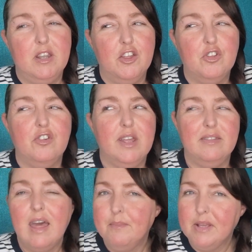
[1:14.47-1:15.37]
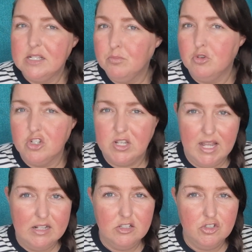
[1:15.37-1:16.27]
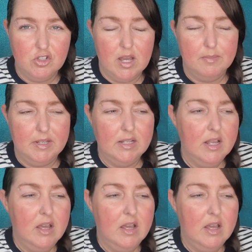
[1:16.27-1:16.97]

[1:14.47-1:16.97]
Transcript: I thought, right, that makes more sense. Do you know what I mean?